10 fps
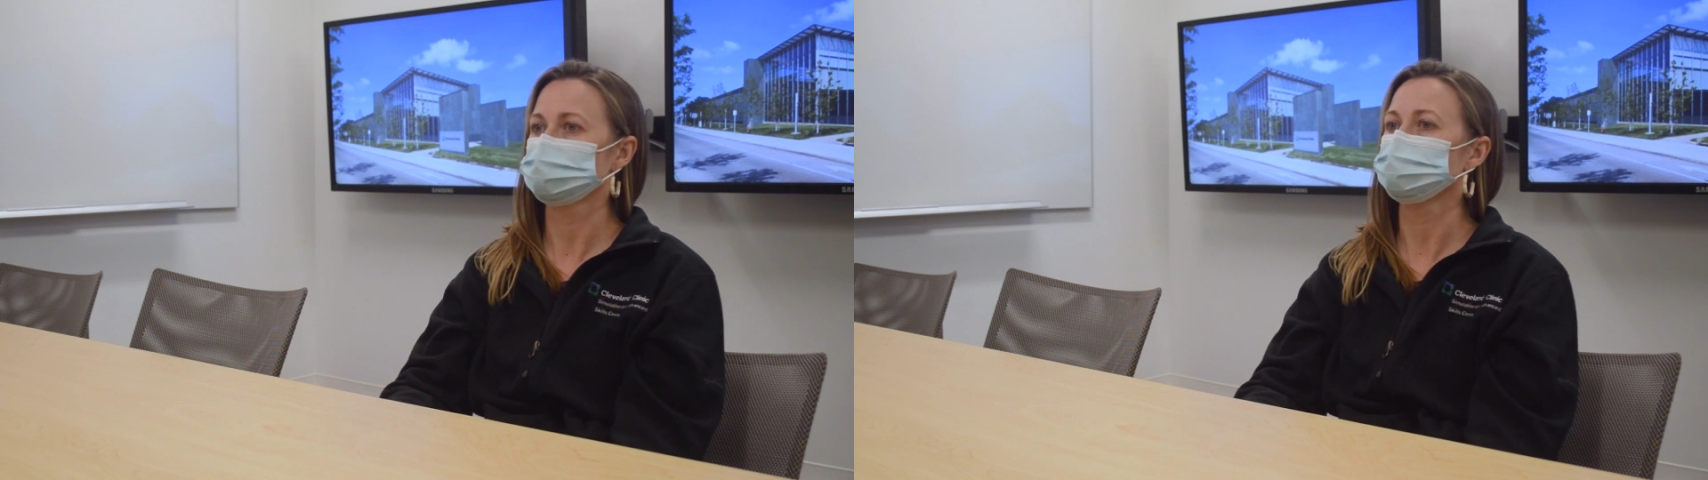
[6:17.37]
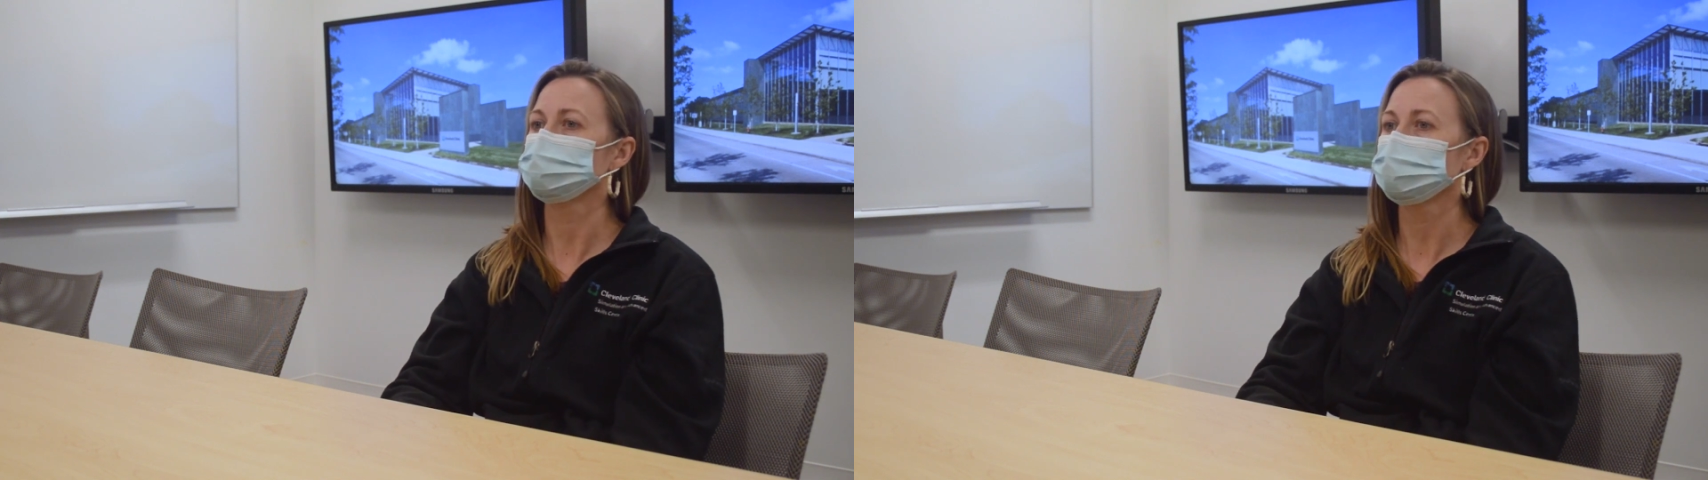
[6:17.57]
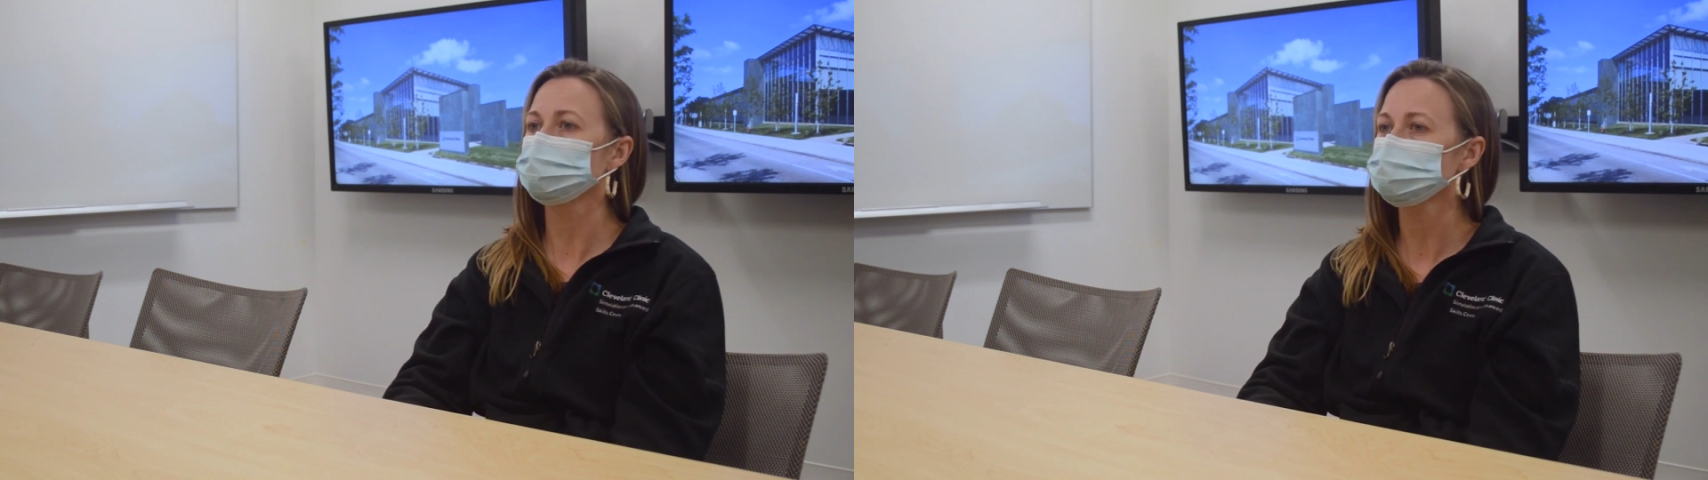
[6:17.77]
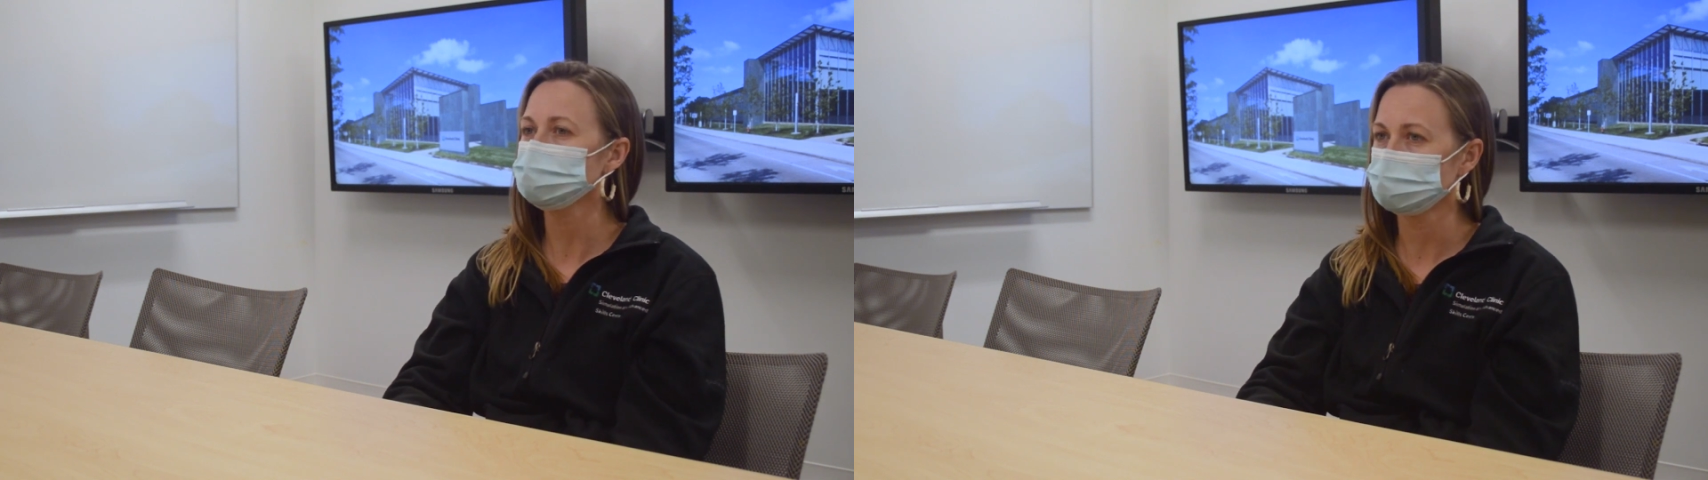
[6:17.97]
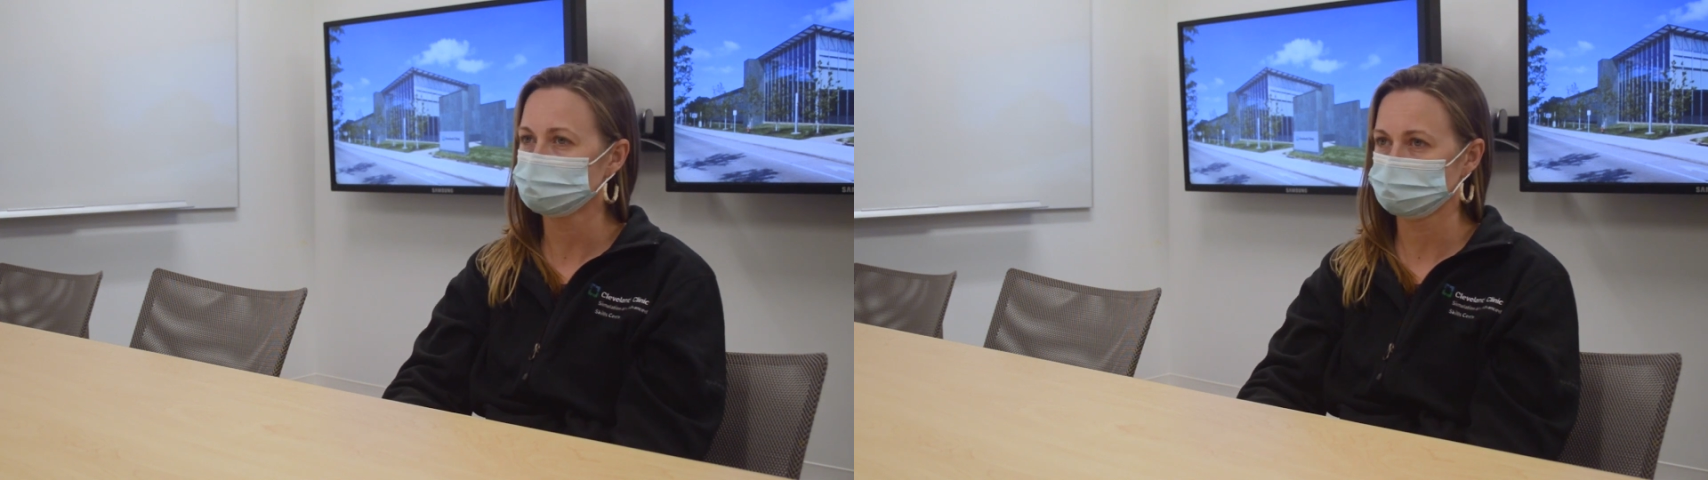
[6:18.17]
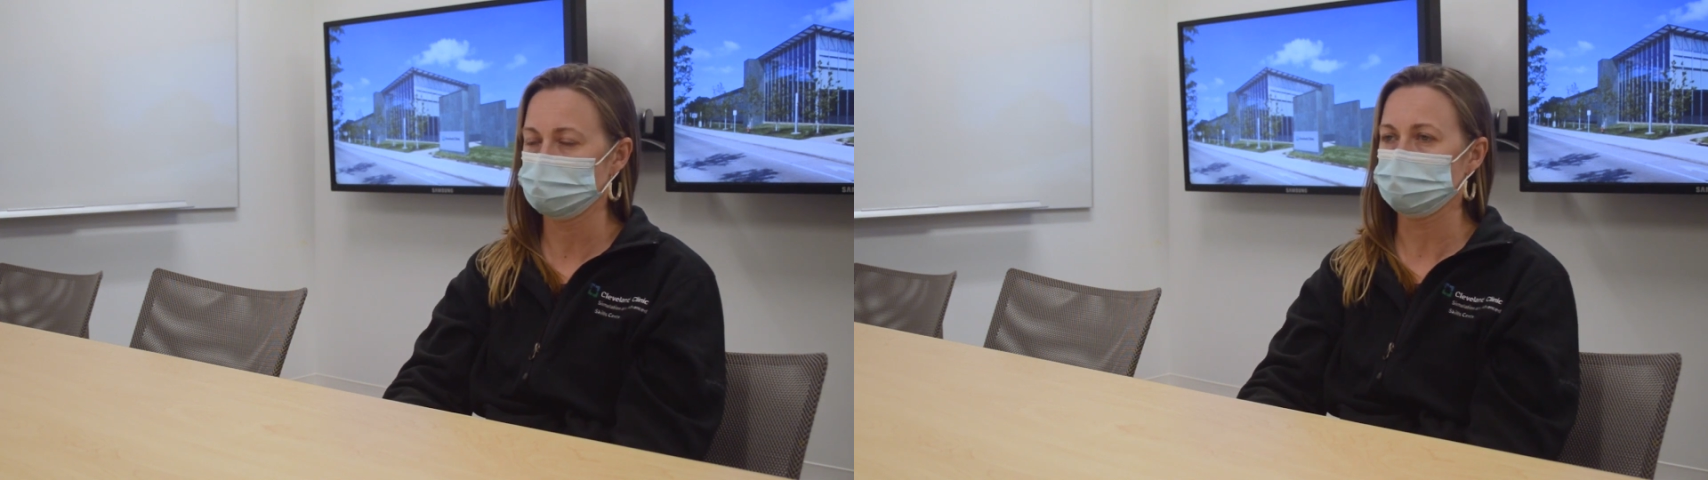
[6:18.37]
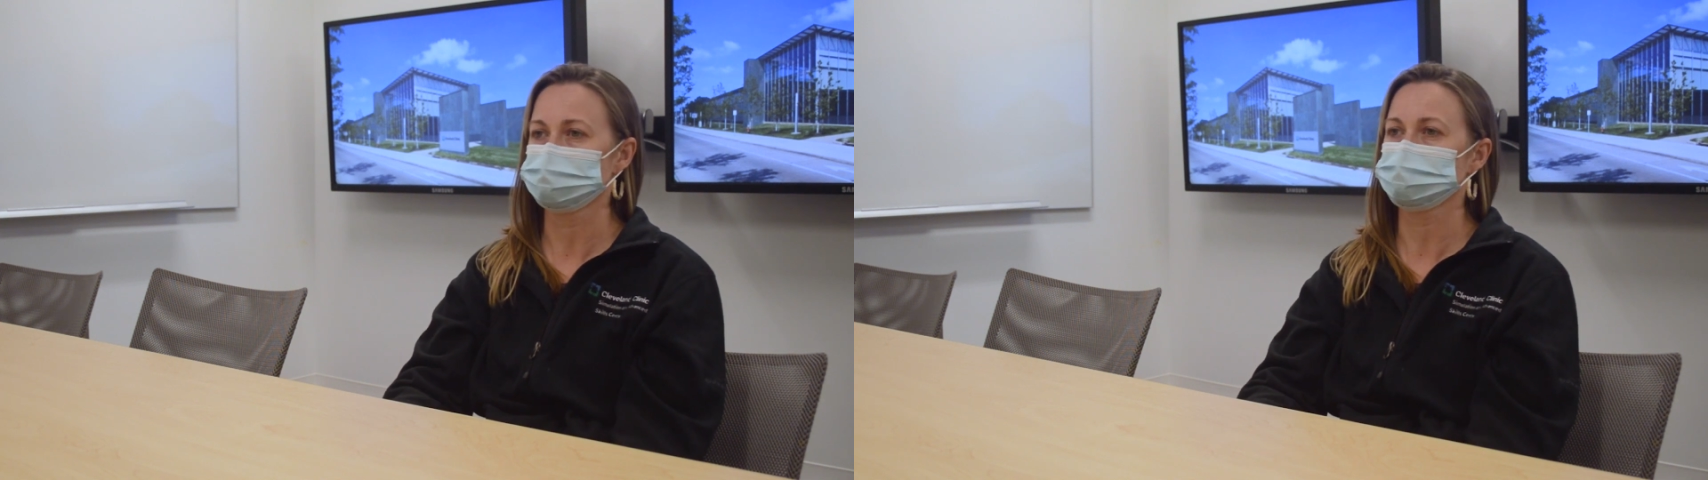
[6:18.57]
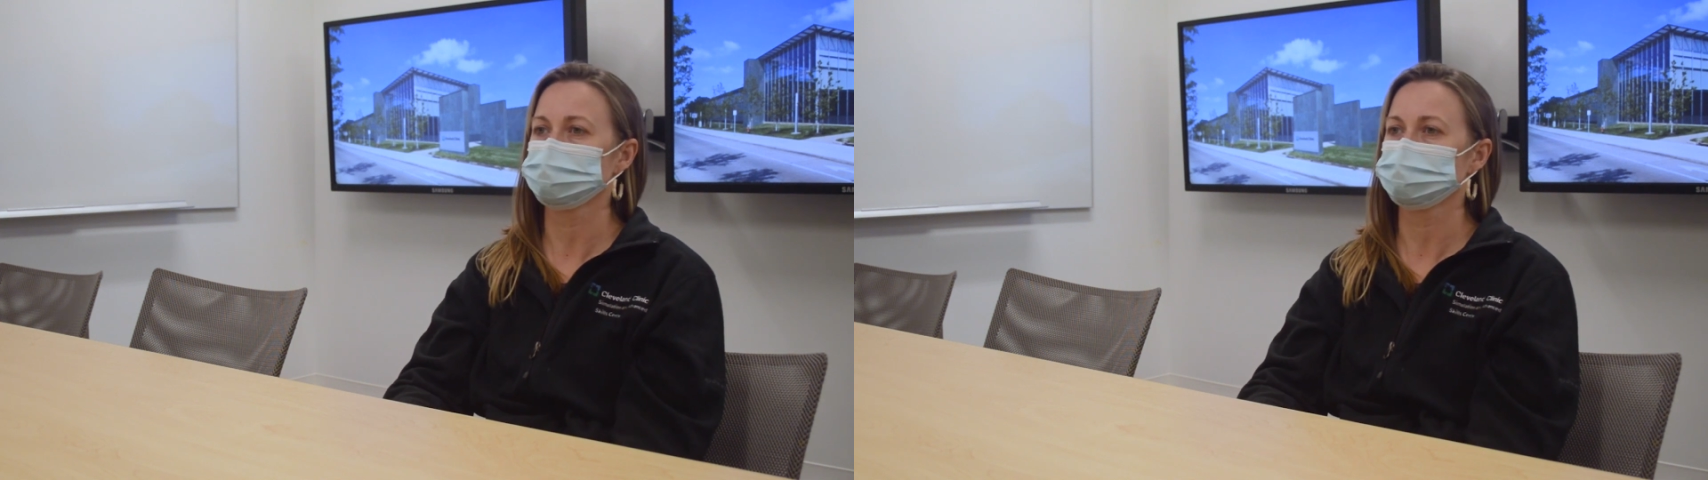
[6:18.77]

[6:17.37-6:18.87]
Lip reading: Where do we have gaps?